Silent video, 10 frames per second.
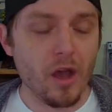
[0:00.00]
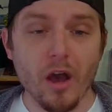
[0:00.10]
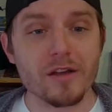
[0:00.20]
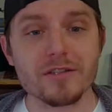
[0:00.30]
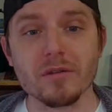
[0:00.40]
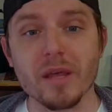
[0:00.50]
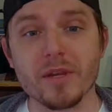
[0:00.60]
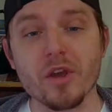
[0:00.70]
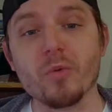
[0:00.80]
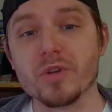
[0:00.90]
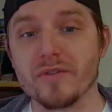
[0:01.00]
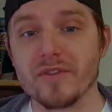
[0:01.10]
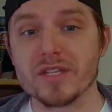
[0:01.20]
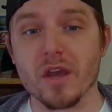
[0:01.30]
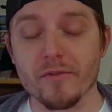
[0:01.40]
Also, let me know which of
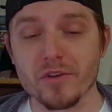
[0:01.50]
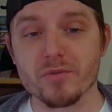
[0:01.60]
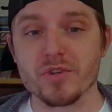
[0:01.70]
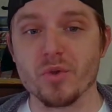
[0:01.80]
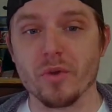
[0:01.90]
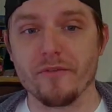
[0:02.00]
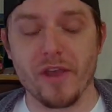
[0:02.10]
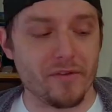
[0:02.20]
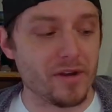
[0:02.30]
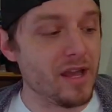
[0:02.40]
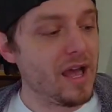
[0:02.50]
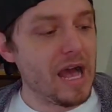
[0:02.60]
these covers was your favorite.